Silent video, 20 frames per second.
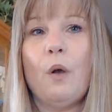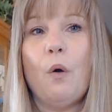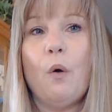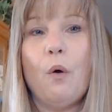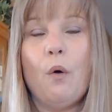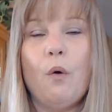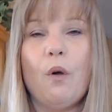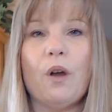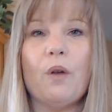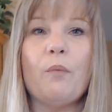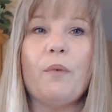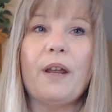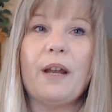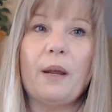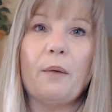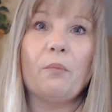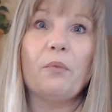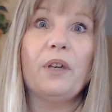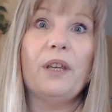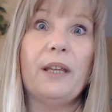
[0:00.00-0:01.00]
Or when
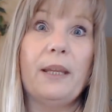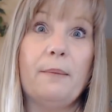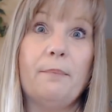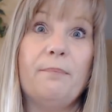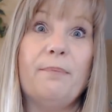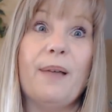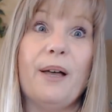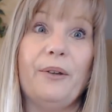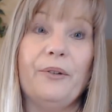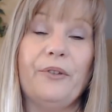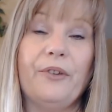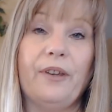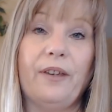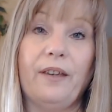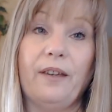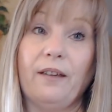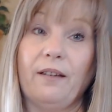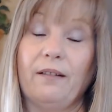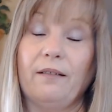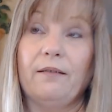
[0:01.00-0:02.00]
I'm really
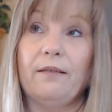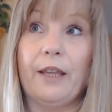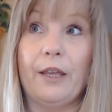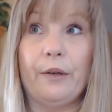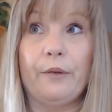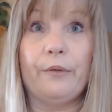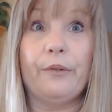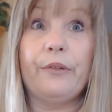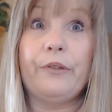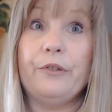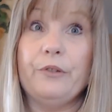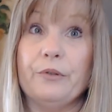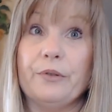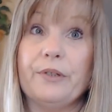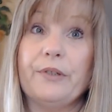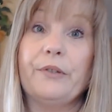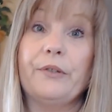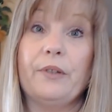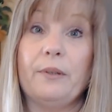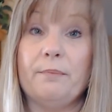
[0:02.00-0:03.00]
belting, like
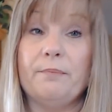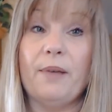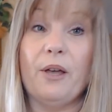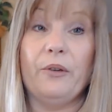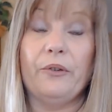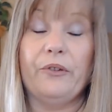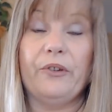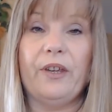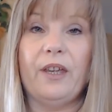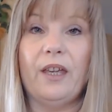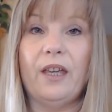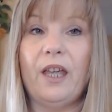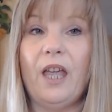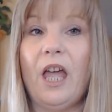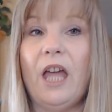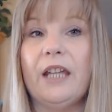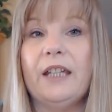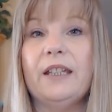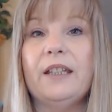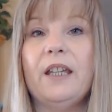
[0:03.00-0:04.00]
seriously belting.
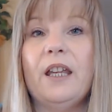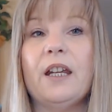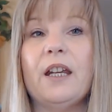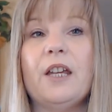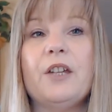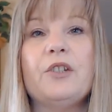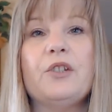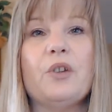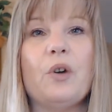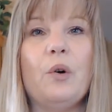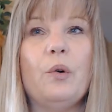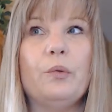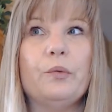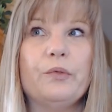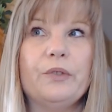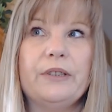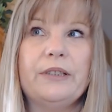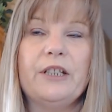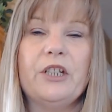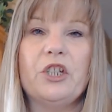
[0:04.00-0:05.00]
And I don't
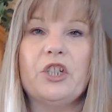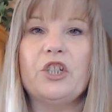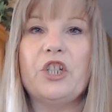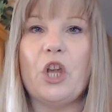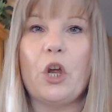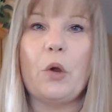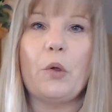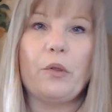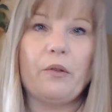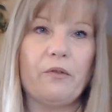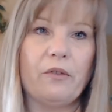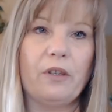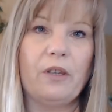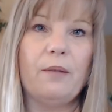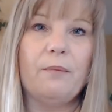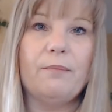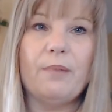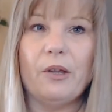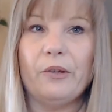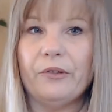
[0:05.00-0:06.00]
really share the really
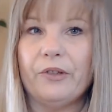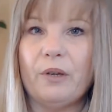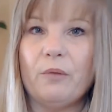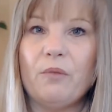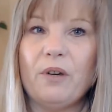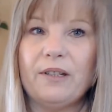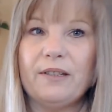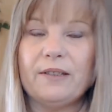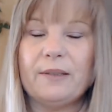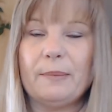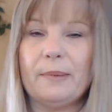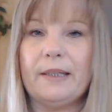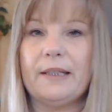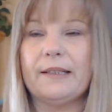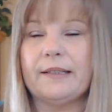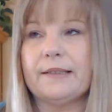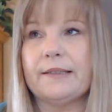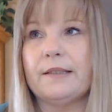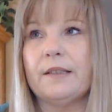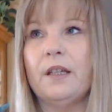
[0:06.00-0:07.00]
belting ones
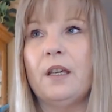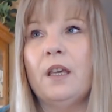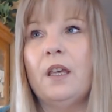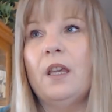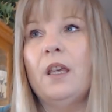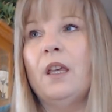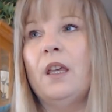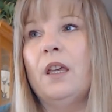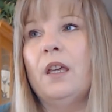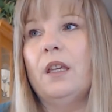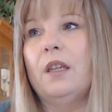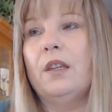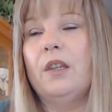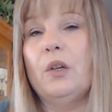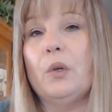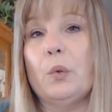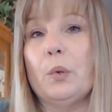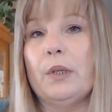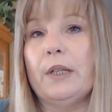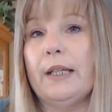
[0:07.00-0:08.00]
because
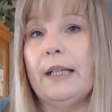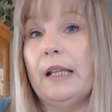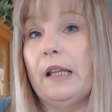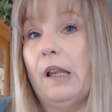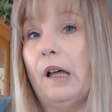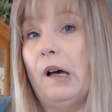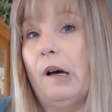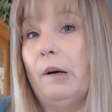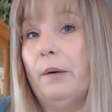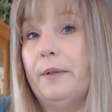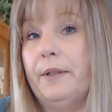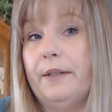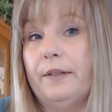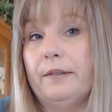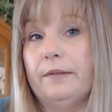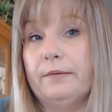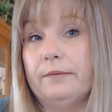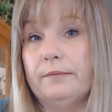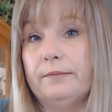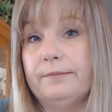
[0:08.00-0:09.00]
they're really loud.
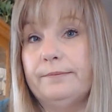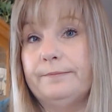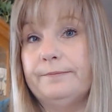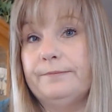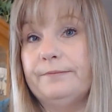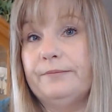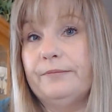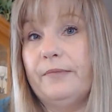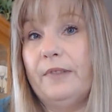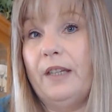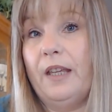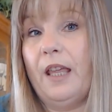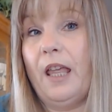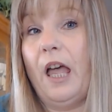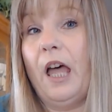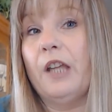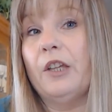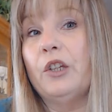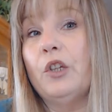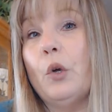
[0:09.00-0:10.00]

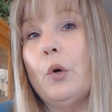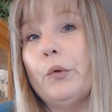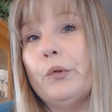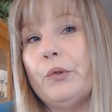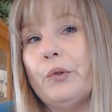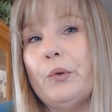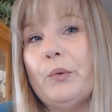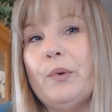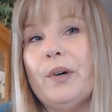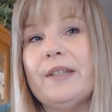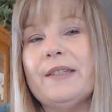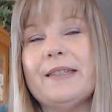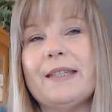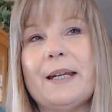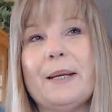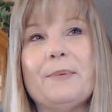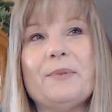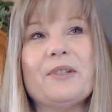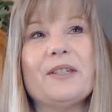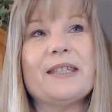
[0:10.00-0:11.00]
And those are the ones that
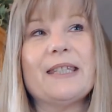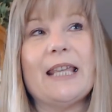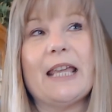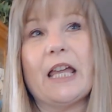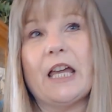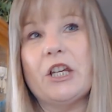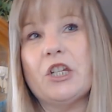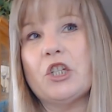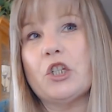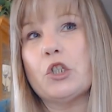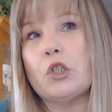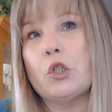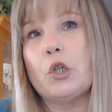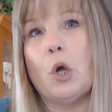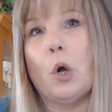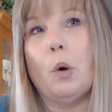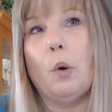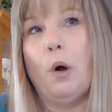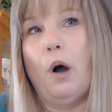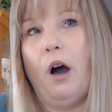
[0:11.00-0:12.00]
I'm just like, I just
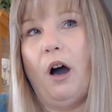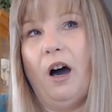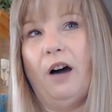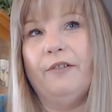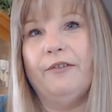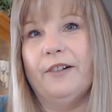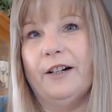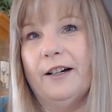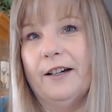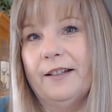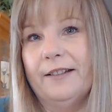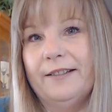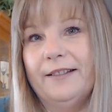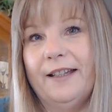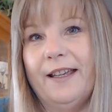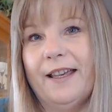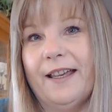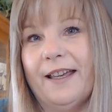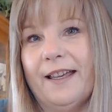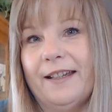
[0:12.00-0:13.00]
go off on,
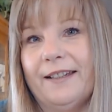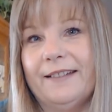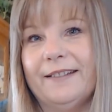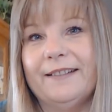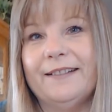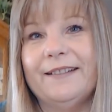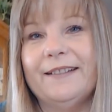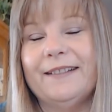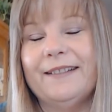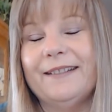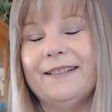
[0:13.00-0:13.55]
and